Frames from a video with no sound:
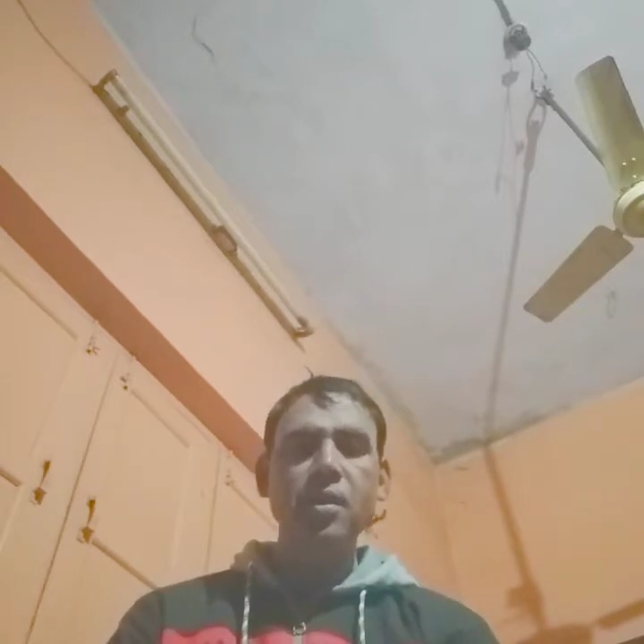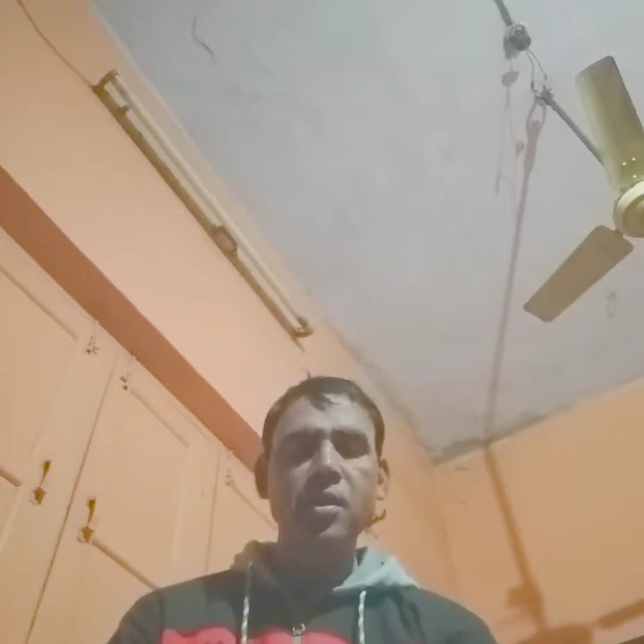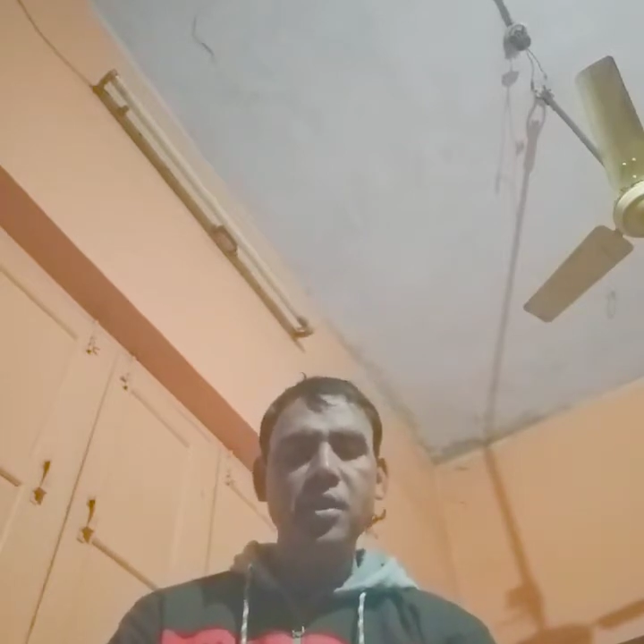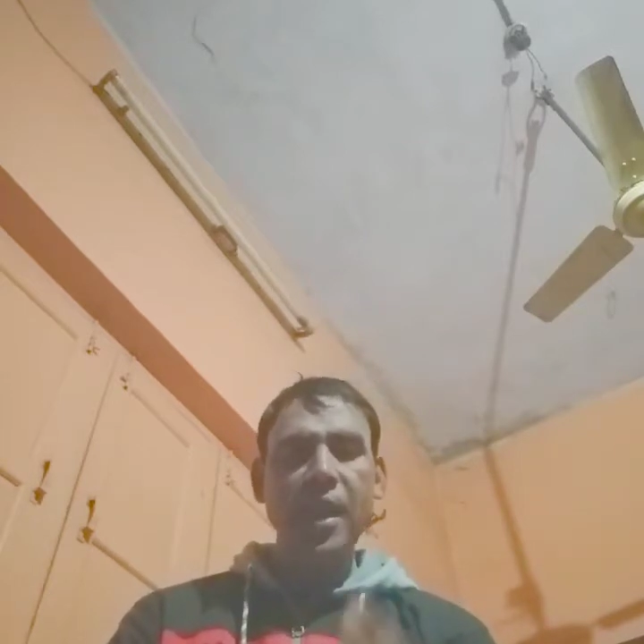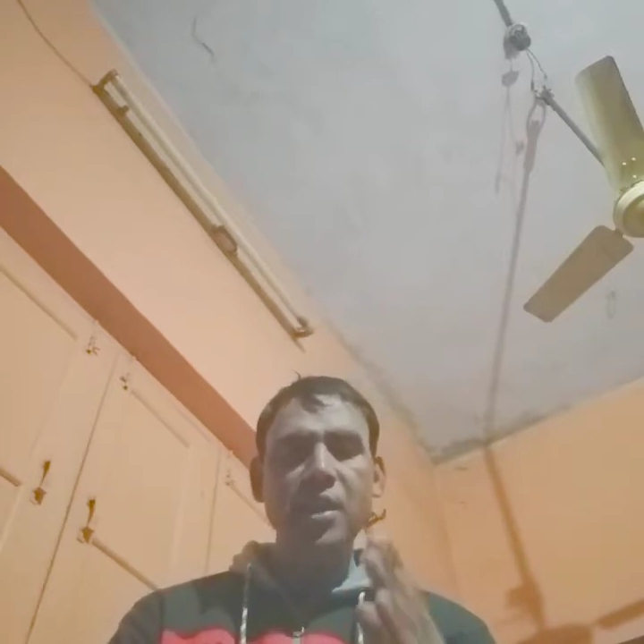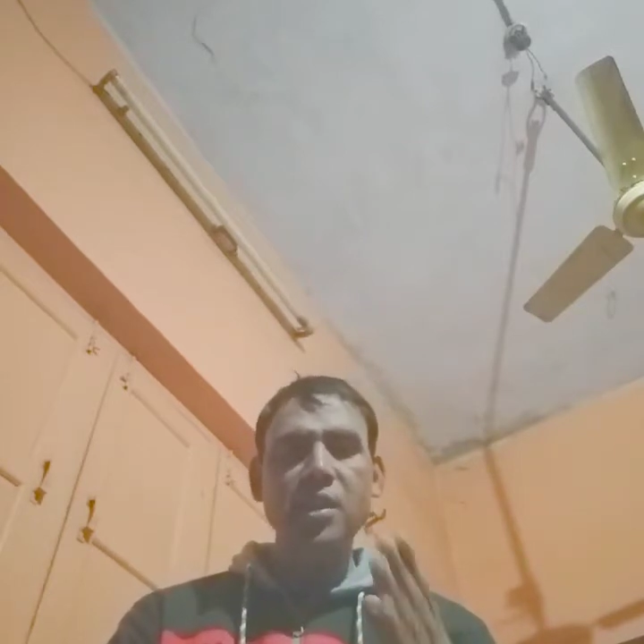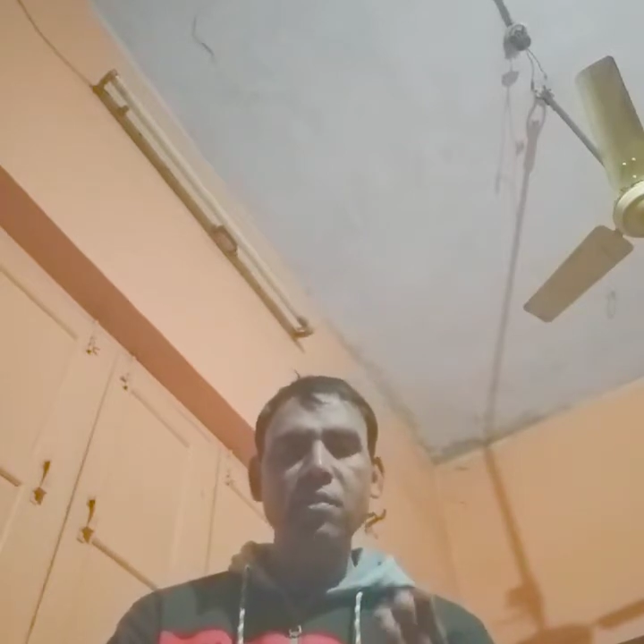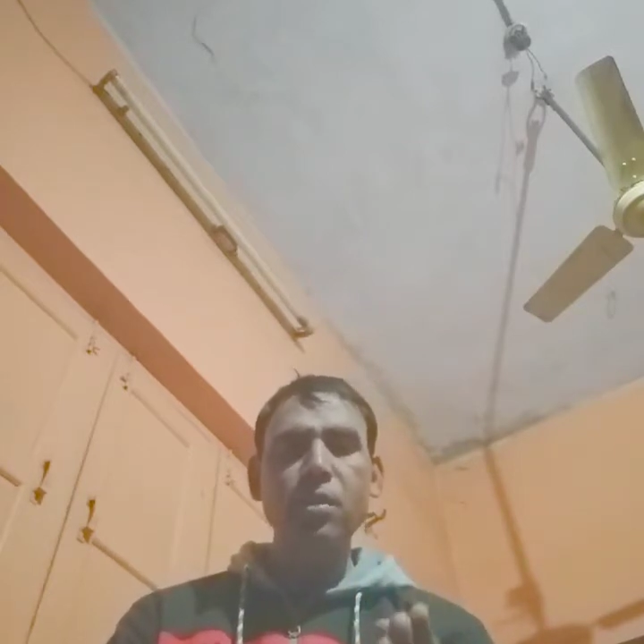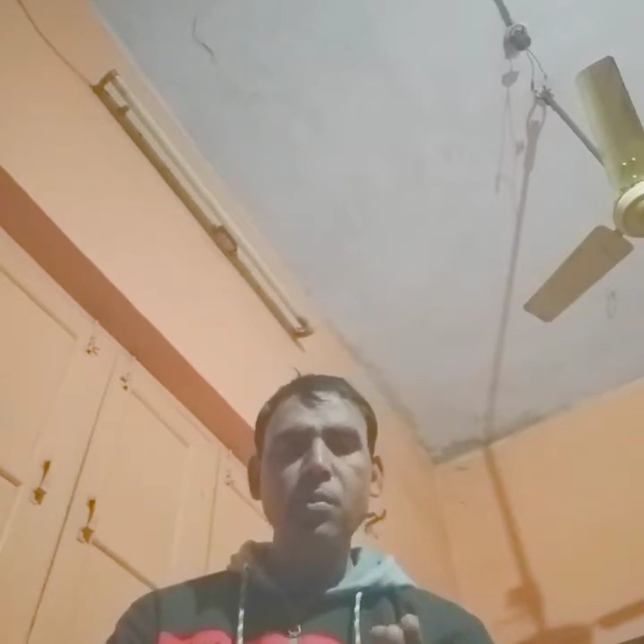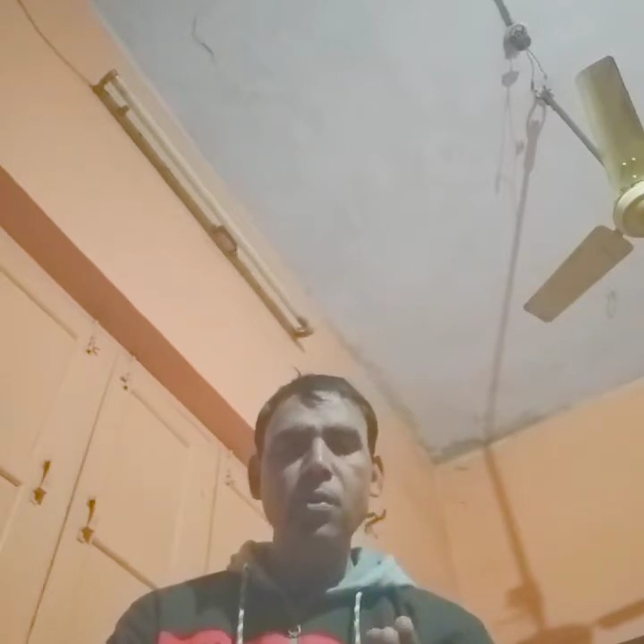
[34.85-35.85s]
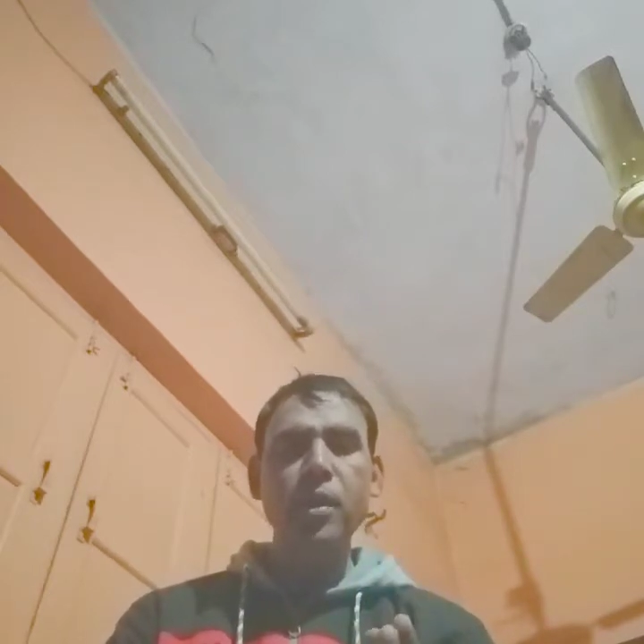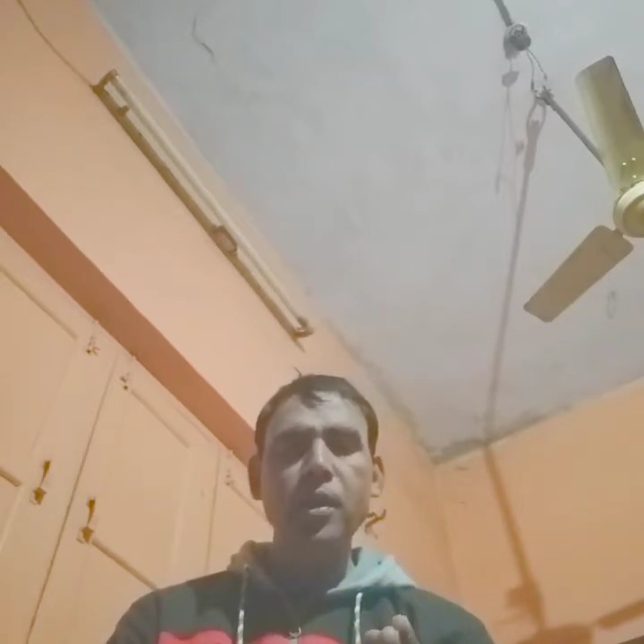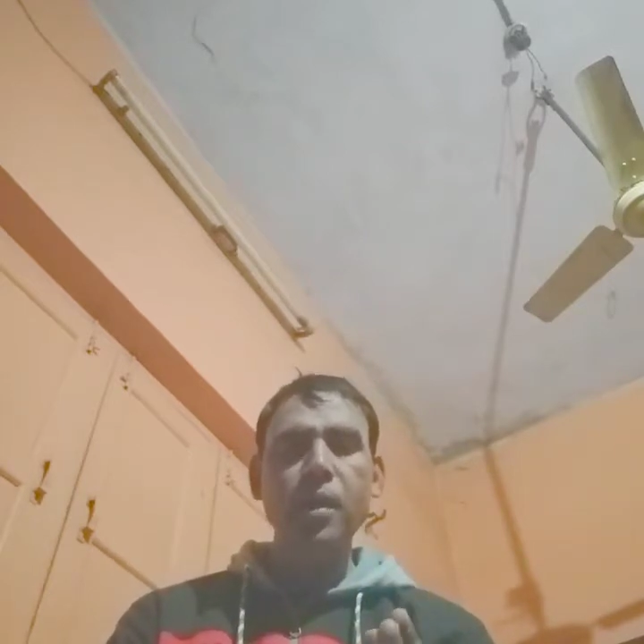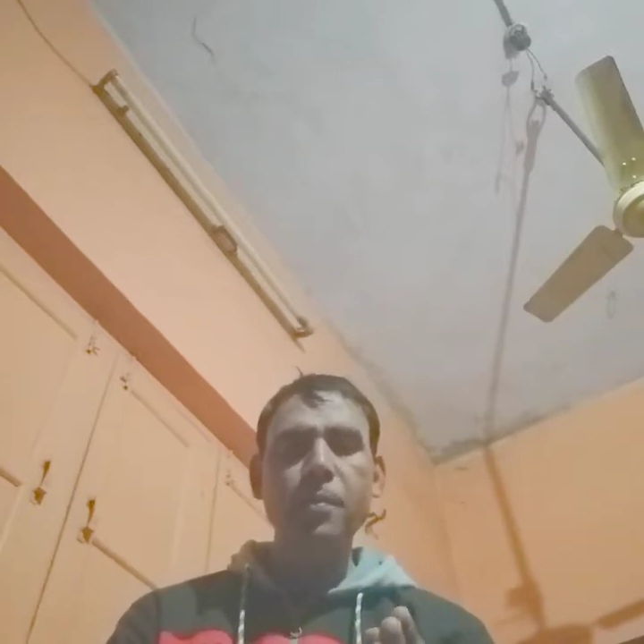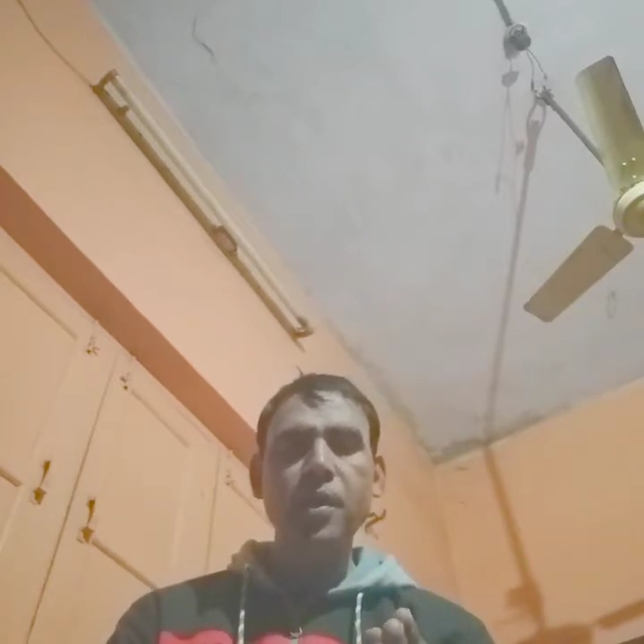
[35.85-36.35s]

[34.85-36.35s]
is the actual mode of